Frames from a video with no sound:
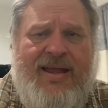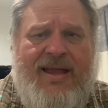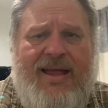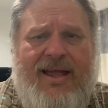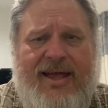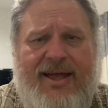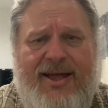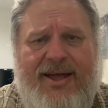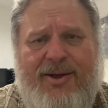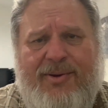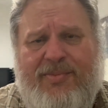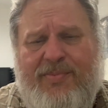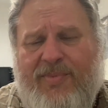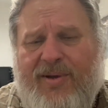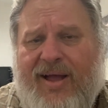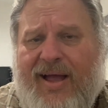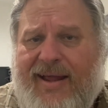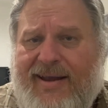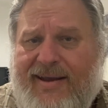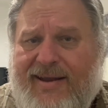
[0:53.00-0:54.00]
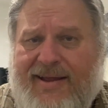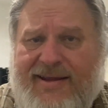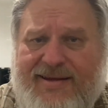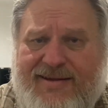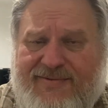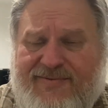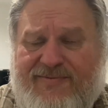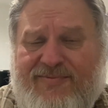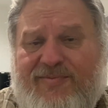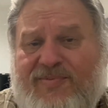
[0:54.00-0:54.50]
And
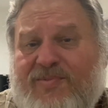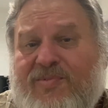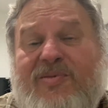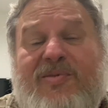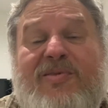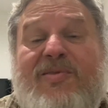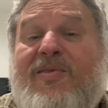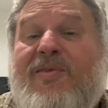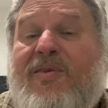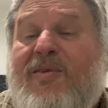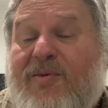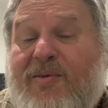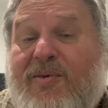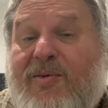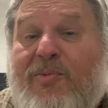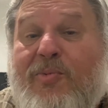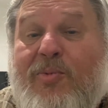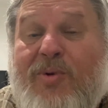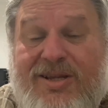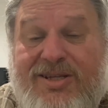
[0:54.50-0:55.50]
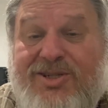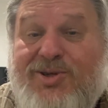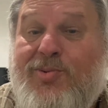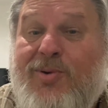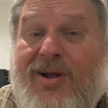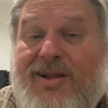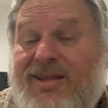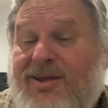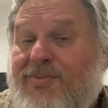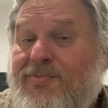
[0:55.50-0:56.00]
I was
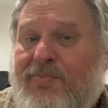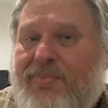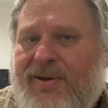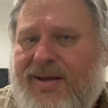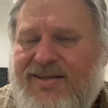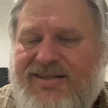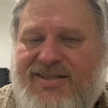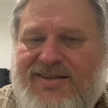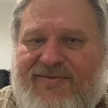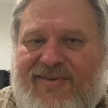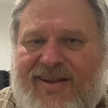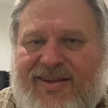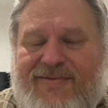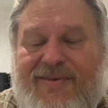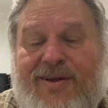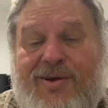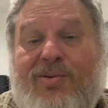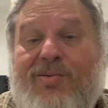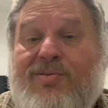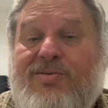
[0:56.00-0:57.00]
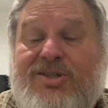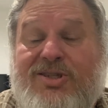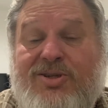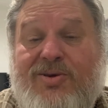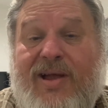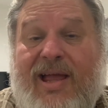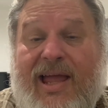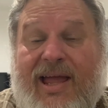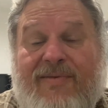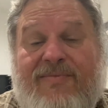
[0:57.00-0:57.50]
quite impressed that I also
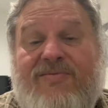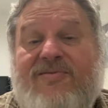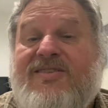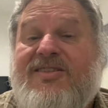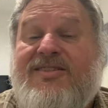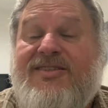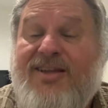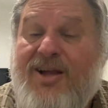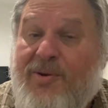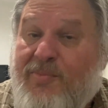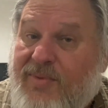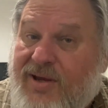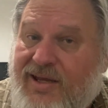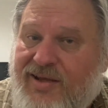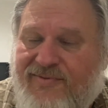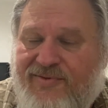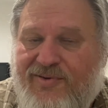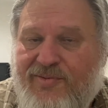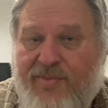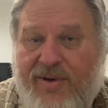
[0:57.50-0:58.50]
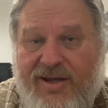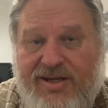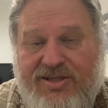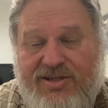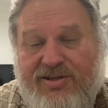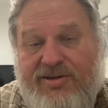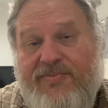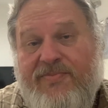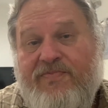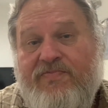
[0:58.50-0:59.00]
have some
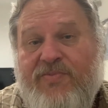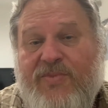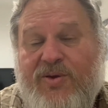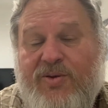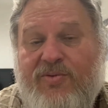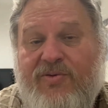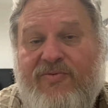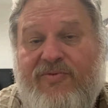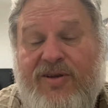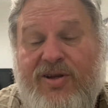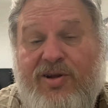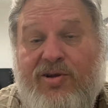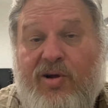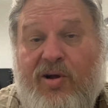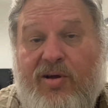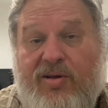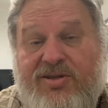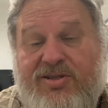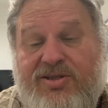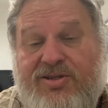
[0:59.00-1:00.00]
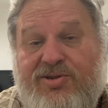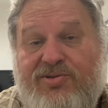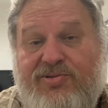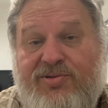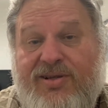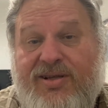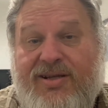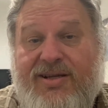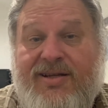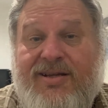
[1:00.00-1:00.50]
information with regards to
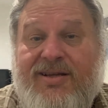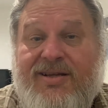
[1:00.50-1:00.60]
the